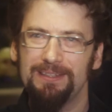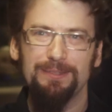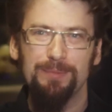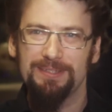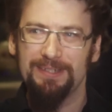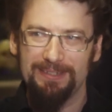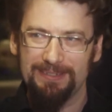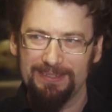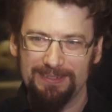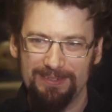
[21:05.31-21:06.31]
this
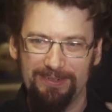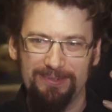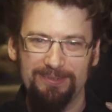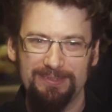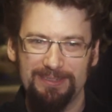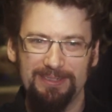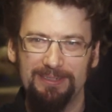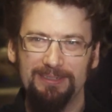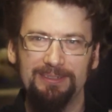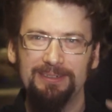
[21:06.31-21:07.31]
business to
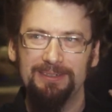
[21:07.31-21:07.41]
still